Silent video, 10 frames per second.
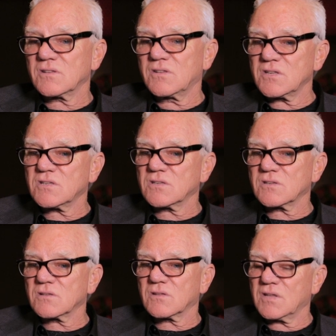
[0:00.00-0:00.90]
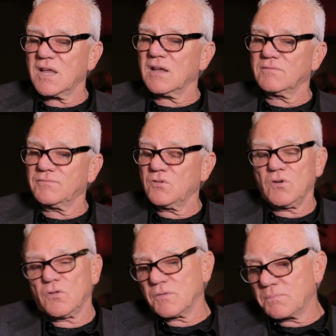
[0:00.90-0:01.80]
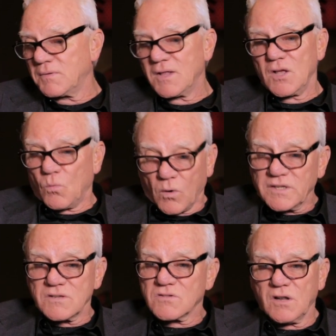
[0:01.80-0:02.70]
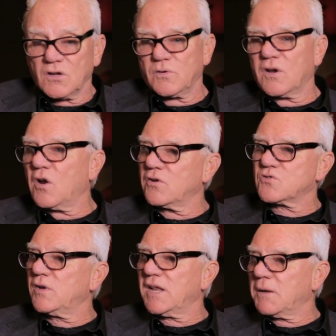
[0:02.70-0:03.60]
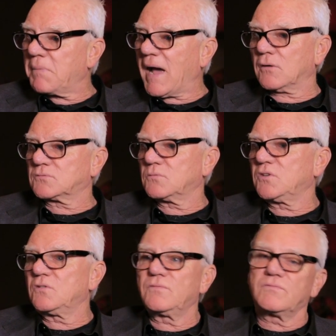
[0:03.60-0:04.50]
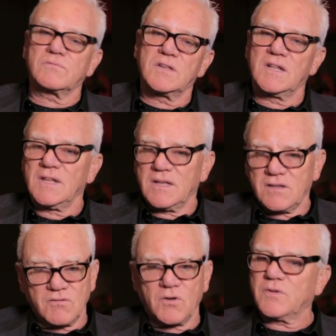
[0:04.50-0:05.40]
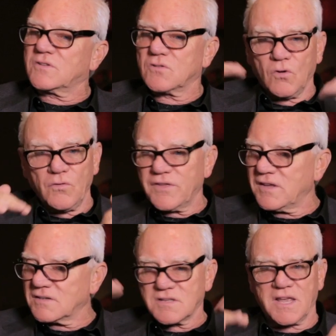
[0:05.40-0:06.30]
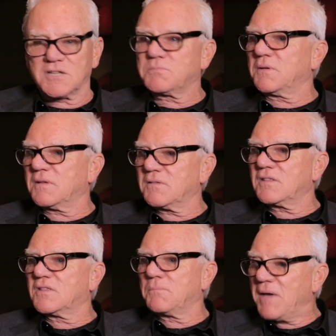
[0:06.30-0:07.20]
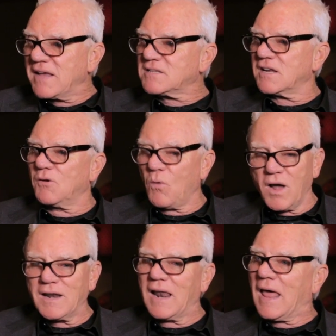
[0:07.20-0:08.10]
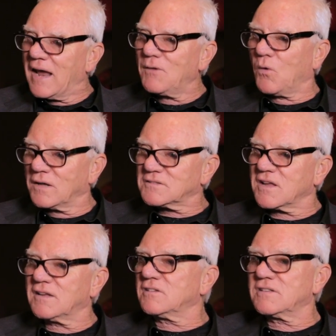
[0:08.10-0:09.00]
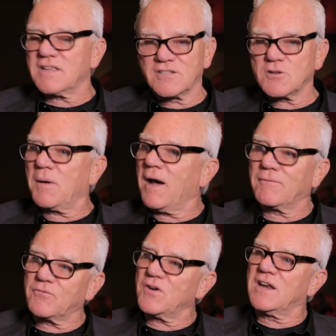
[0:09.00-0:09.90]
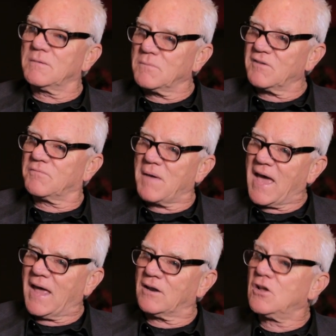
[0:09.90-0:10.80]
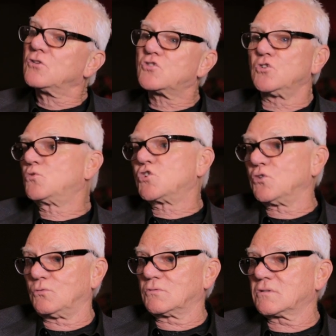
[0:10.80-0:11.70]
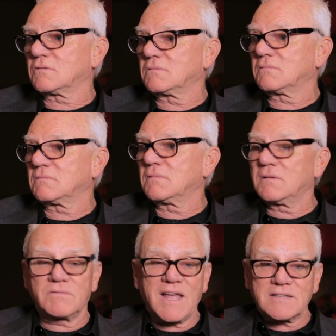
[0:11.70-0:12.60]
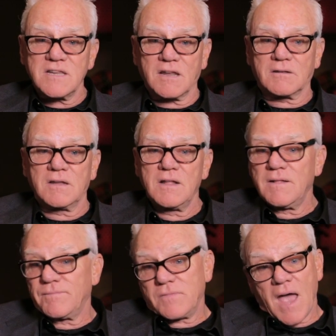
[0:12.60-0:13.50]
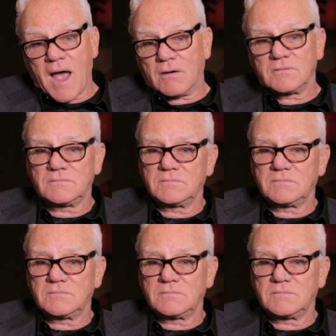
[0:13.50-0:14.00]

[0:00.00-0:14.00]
this thing of, you know, what is Clockwork Orange really about? Well, you know, it's all these things, but the basic one line, one sentence, it's about freedom of man to choose. That's it. Now,